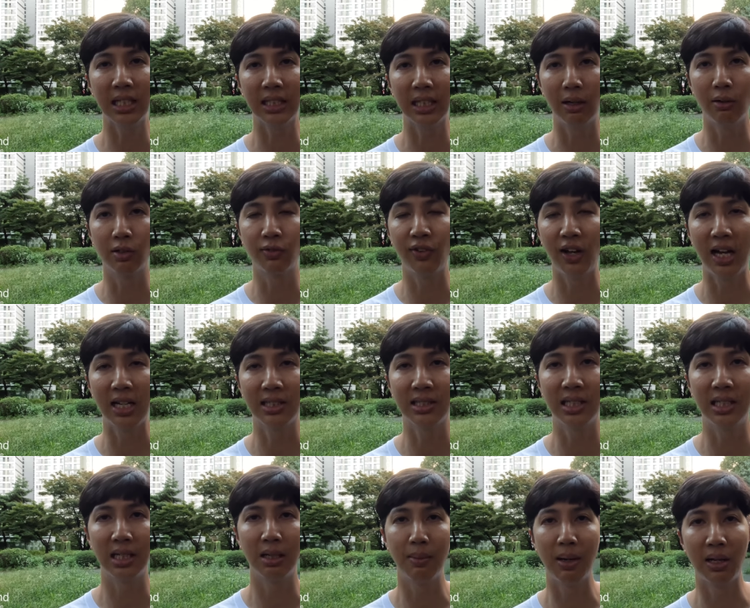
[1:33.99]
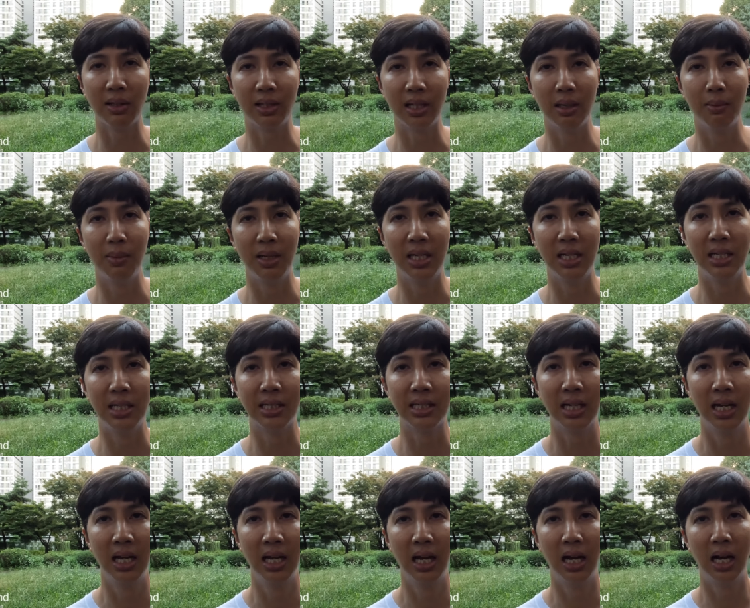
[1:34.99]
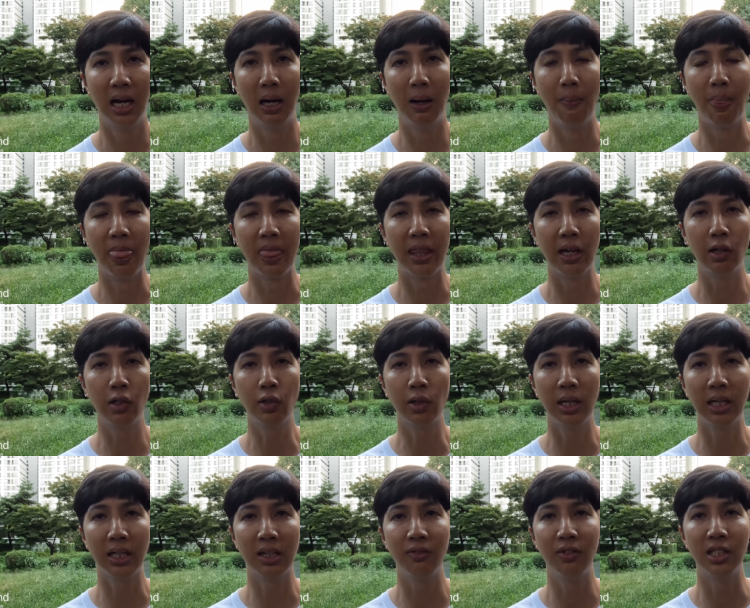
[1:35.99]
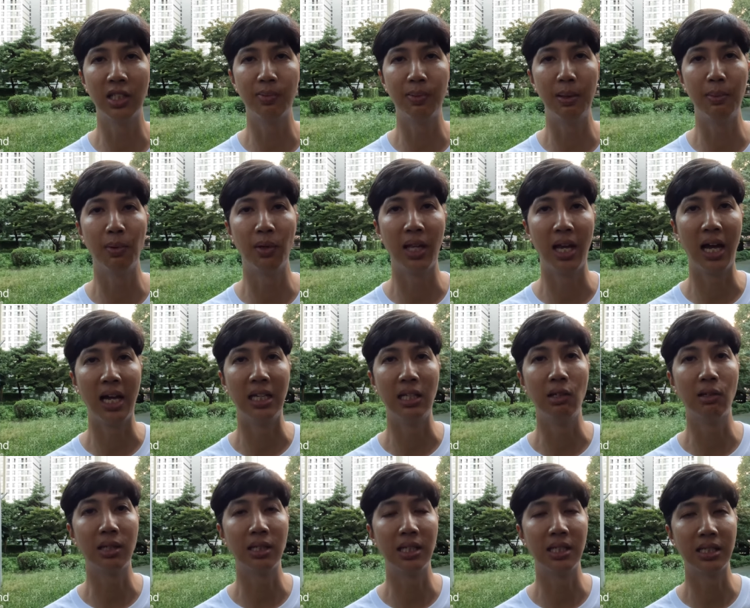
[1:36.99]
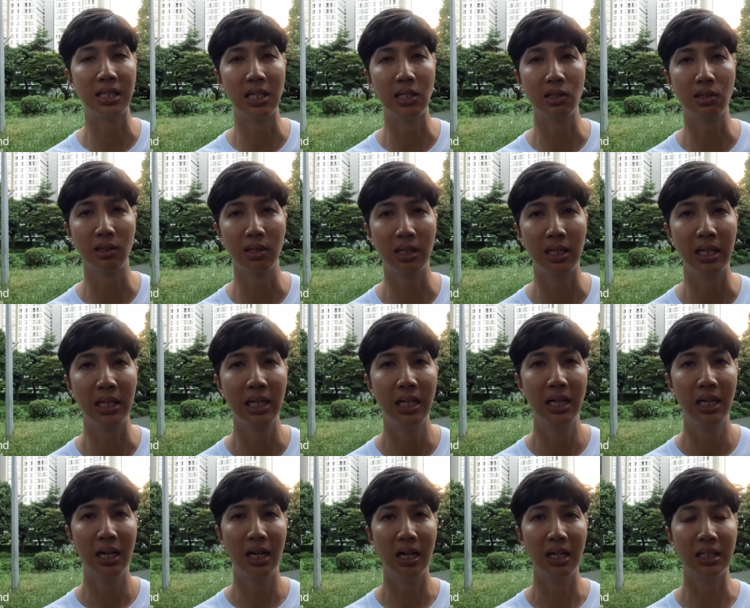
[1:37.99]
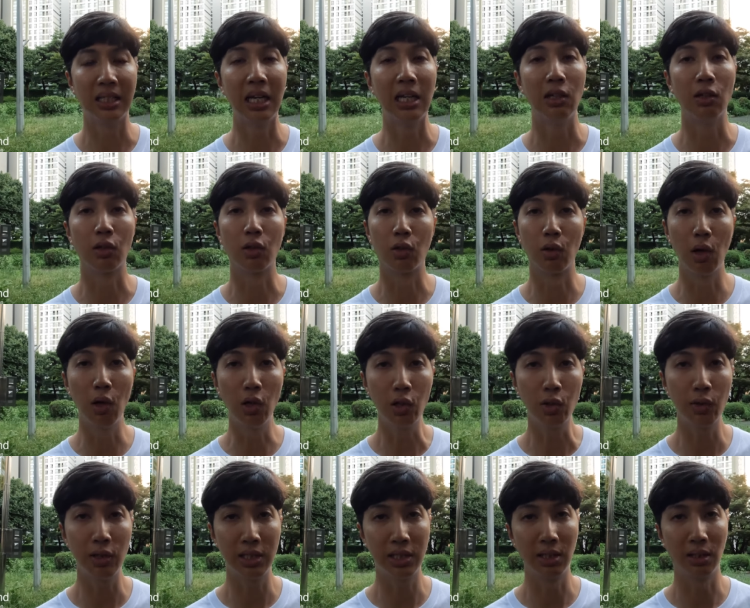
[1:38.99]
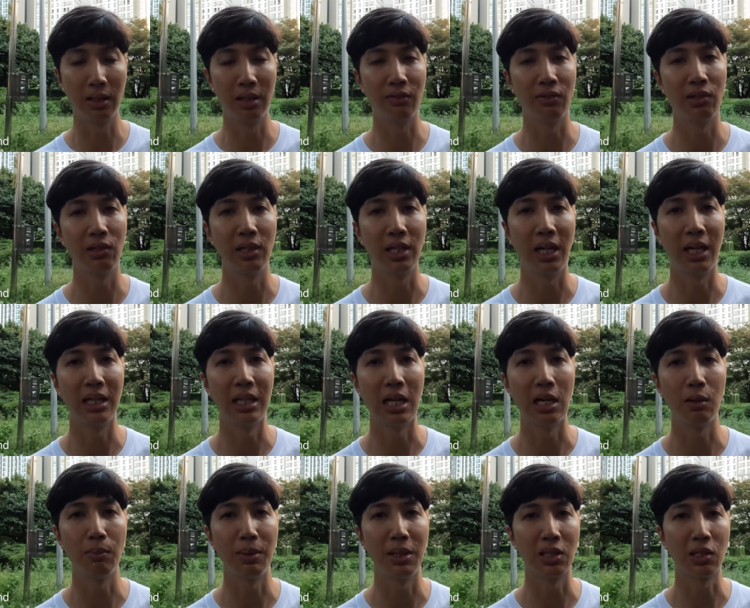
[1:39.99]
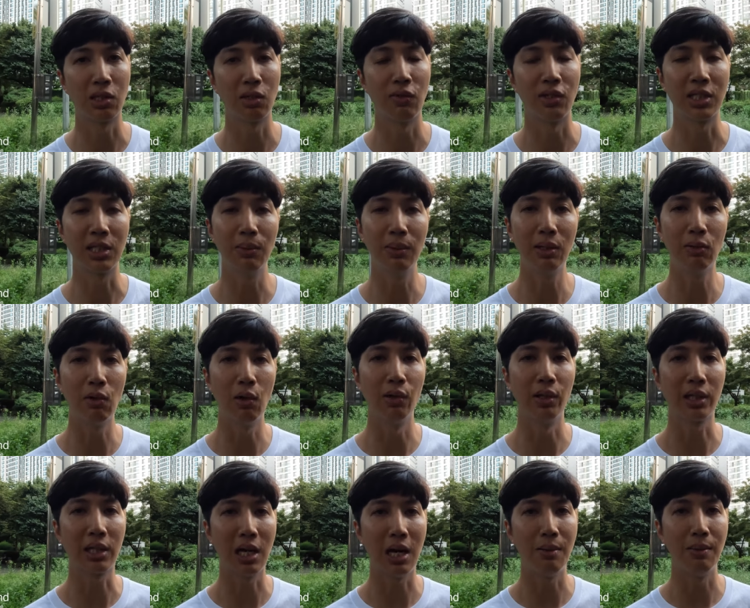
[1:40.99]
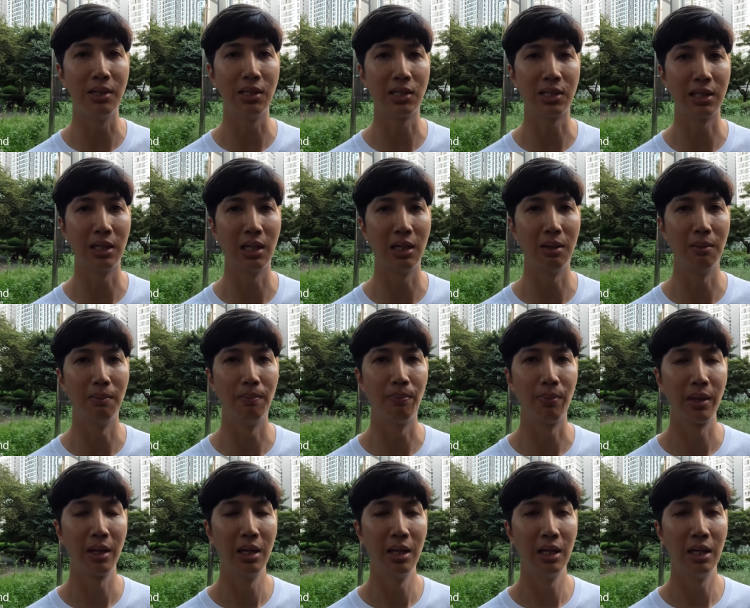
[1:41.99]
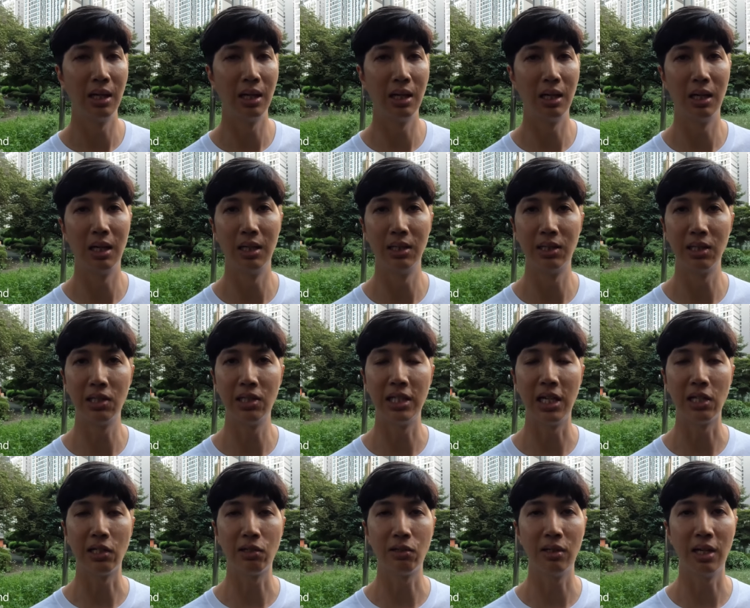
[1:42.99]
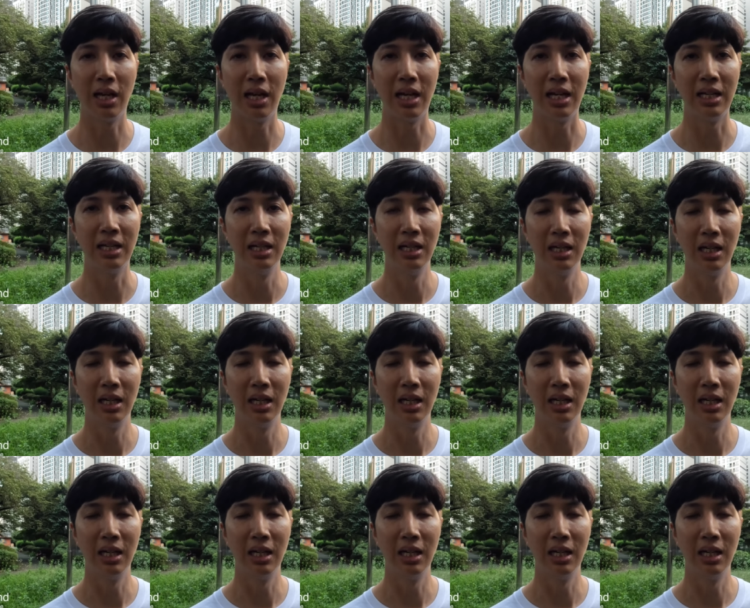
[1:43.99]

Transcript: I thought was fascinating about them is um, they're trying to convince people that you can essentially uh, get your groceries delivered and that'll be a service. Someone wrote in the comments um, uh, just yesterday,